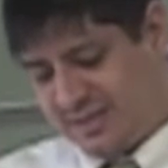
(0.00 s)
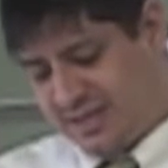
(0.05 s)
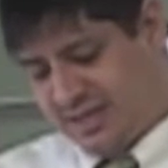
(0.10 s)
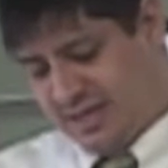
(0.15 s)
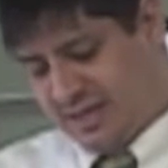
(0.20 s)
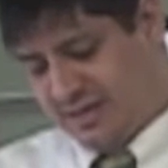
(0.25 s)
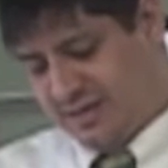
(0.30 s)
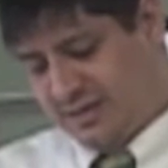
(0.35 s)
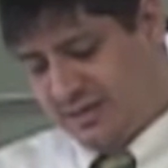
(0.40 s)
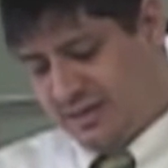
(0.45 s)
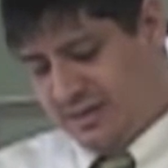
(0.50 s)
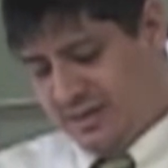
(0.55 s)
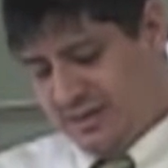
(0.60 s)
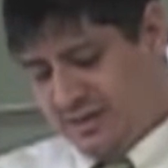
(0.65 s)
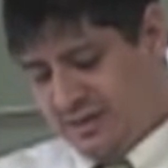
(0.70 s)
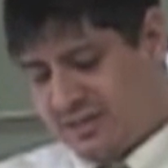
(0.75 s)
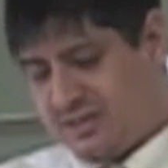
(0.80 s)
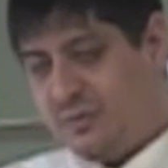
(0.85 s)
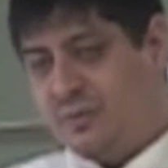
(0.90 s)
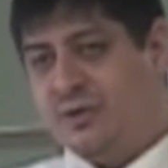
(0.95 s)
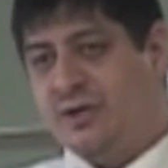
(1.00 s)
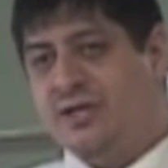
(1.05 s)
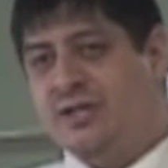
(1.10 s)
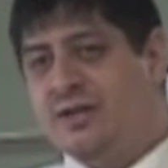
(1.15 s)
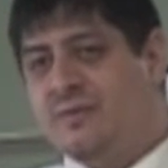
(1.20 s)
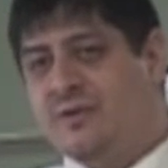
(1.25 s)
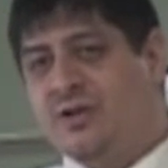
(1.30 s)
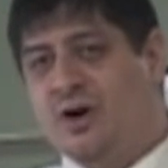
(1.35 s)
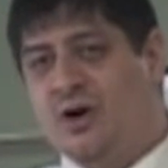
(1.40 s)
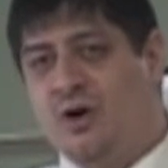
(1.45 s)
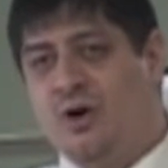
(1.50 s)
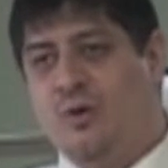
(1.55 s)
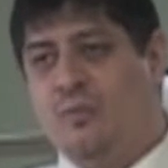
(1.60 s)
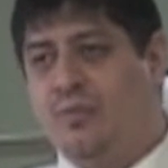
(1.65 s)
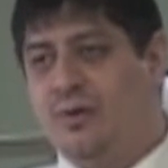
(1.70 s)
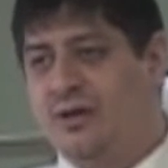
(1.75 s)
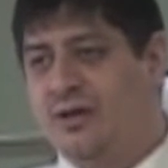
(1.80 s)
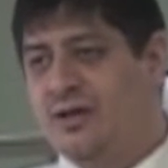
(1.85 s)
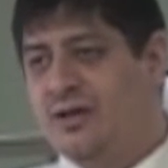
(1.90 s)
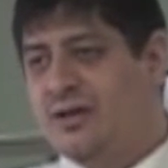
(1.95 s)
again to bring them the
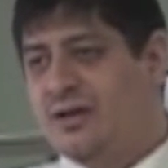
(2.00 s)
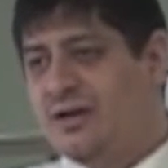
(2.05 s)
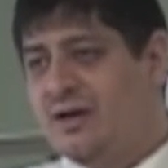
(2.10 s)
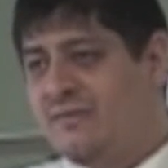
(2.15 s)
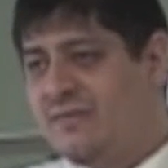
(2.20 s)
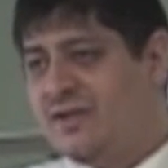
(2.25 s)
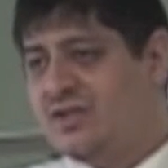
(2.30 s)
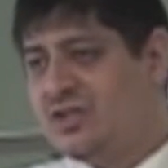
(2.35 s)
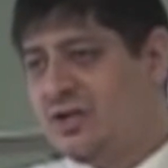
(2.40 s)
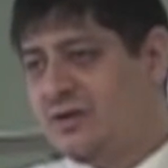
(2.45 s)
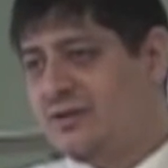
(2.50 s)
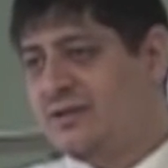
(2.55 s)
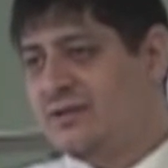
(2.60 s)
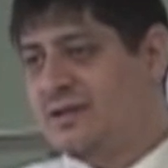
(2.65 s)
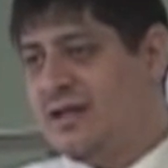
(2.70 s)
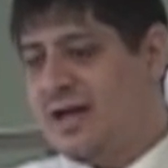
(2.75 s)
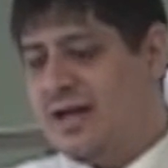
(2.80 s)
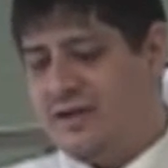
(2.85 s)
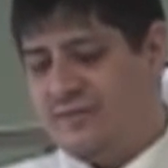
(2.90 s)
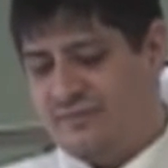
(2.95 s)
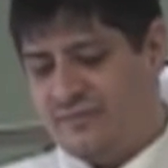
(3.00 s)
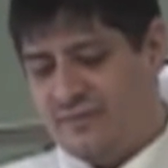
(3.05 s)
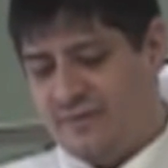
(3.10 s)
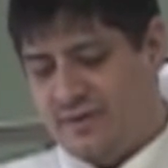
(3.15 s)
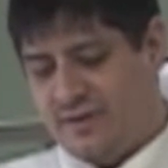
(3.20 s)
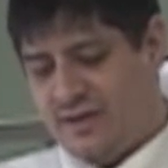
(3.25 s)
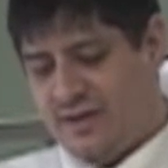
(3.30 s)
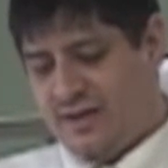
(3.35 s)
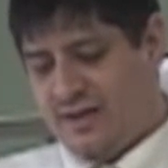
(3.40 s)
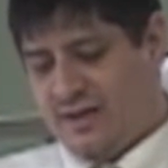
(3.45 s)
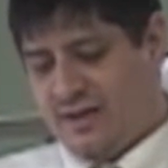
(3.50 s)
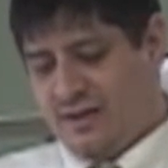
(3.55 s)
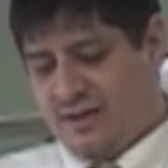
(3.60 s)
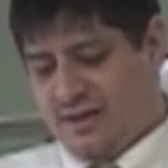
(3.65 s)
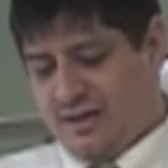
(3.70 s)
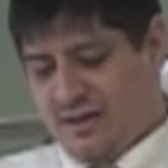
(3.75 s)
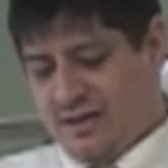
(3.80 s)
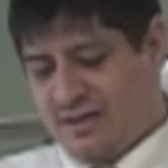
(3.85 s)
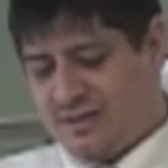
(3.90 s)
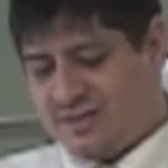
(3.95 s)
hope of eternal life.
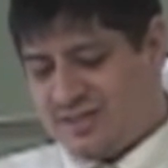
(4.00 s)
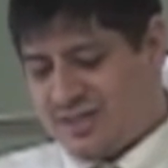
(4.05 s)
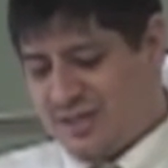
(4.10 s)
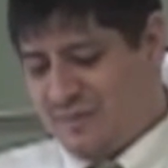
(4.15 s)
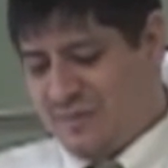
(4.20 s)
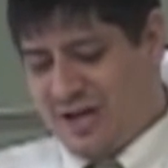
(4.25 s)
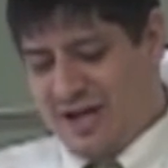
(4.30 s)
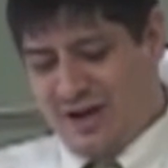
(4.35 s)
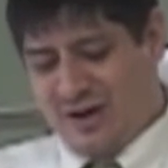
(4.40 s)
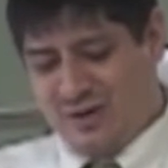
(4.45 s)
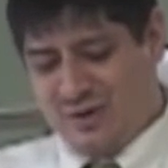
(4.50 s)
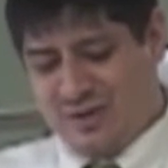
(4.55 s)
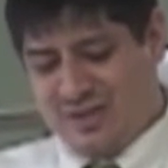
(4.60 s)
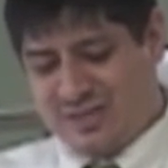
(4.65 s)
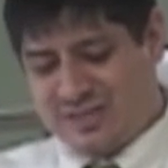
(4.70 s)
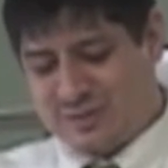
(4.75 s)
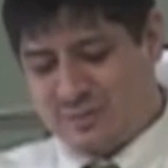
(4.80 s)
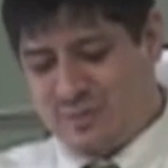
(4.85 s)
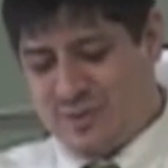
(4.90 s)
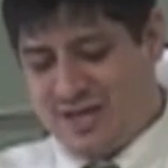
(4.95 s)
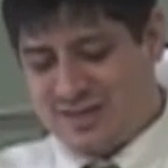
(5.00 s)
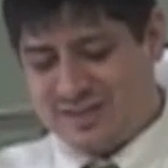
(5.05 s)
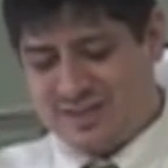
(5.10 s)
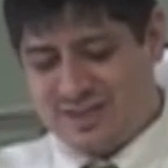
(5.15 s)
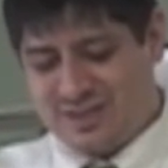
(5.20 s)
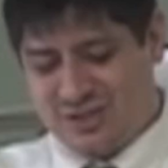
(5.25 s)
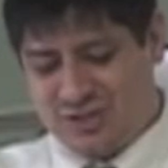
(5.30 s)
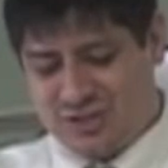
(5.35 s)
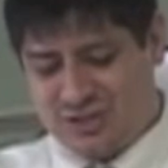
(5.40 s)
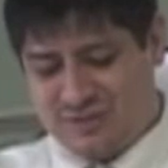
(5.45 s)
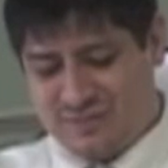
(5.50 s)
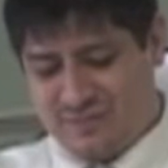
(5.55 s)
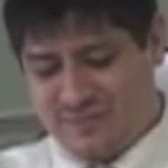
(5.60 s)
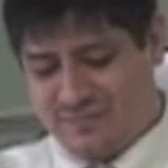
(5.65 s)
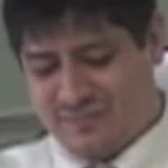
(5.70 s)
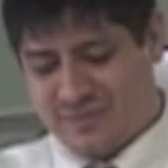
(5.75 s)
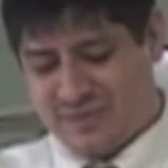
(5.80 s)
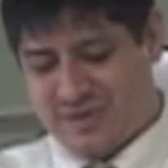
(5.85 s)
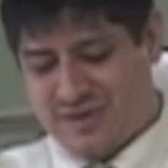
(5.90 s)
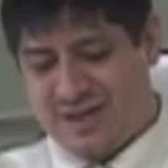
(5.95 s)
And somehow, this message,
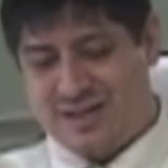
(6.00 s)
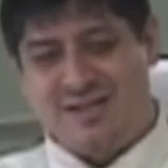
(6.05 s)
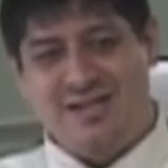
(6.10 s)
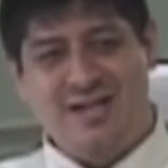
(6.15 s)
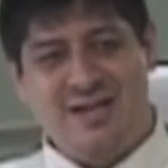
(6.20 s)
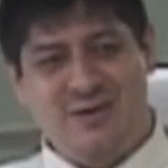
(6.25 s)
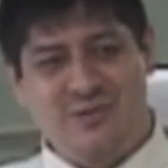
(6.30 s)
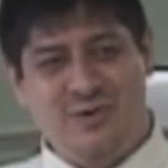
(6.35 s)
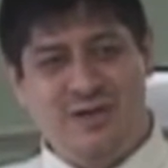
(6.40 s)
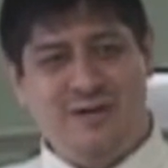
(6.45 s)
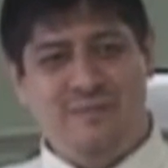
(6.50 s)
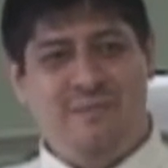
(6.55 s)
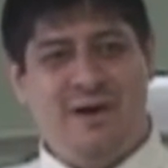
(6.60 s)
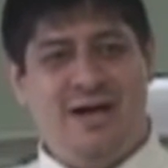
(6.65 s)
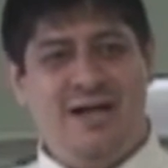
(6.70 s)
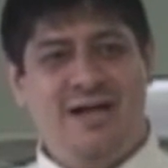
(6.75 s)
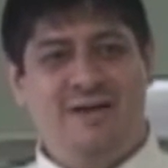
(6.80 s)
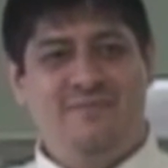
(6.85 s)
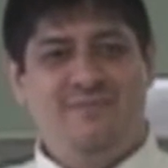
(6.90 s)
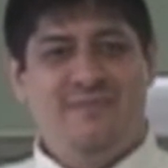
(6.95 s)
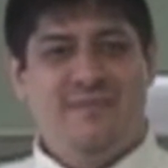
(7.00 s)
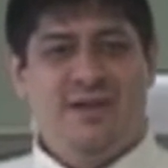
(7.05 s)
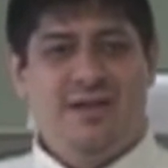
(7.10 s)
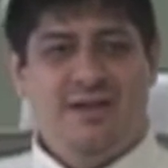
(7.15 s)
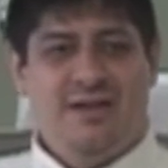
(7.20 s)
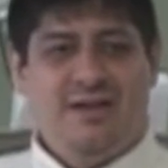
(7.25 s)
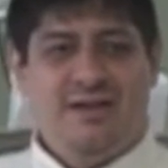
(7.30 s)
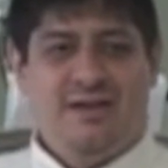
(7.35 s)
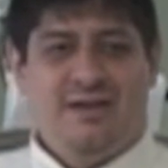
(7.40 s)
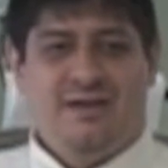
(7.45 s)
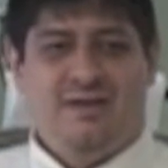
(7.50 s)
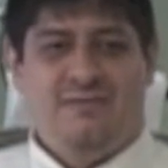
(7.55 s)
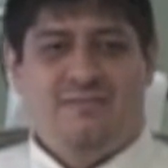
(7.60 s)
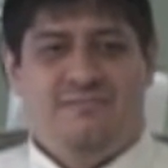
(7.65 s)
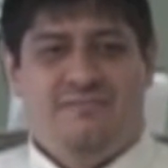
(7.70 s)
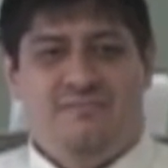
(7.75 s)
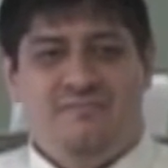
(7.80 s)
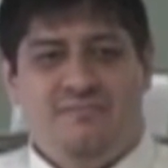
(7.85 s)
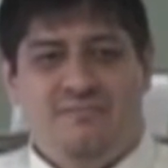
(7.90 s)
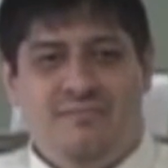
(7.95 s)
again written by
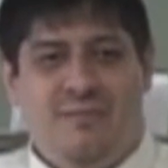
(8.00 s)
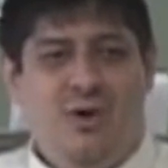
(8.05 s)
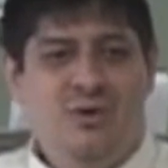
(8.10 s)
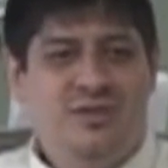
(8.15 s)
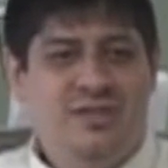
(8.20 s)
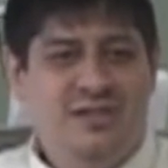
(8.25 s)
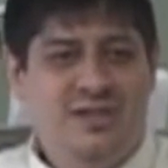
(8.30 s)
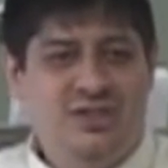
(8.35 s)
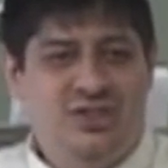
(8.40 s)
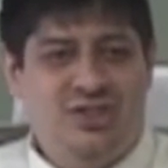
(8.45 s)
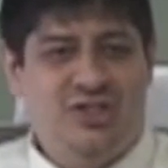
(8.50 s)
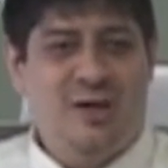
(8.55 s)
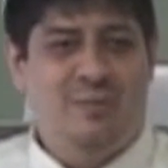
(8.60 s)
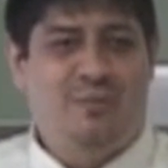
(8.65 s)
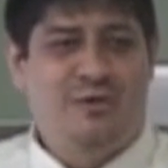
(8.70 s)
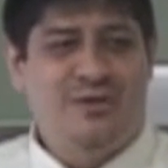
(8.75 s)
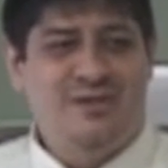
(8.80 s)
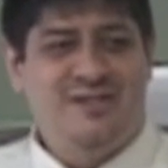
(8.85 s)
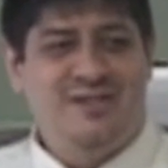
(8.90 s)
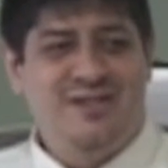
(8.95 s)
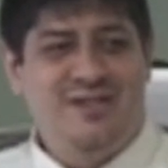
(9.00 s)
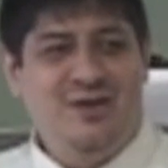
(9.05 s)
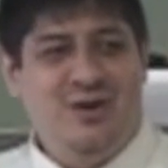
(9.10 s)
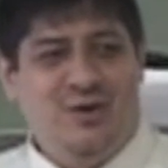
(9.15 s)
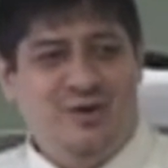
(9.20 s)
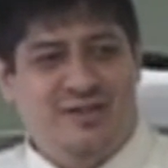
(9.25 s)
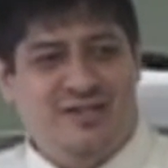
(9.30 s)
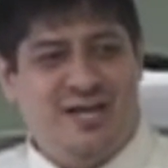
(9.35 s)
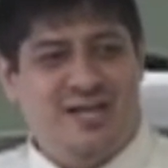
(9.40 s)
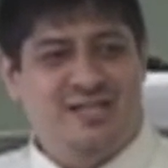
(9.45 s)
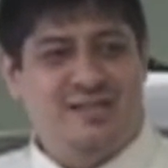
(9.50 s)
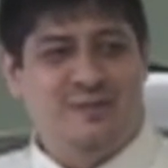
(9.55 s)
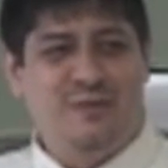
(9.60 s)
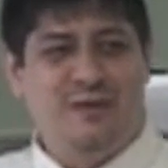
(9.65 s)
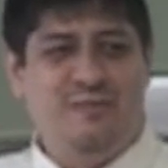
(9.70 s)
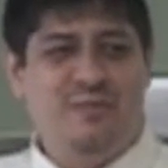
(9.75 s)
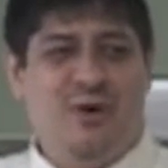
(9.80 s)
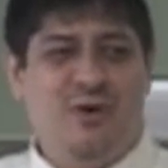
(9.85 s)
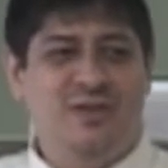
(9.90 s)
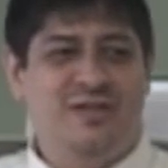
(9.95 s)
mostly shepherds in the Old
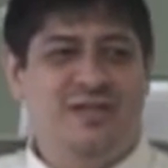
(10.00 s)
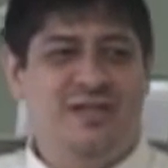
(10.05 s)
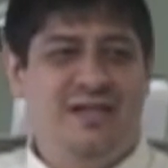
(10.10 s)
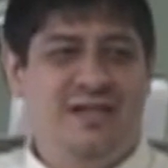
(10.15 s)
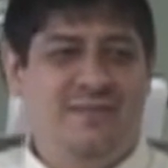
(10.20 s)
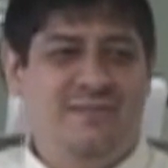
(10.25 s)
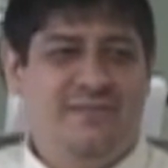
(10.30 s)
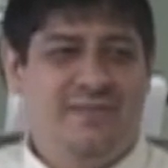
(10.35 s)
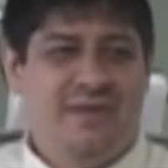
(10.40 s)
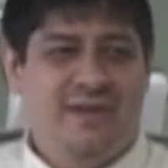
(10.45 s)
Testament, mostly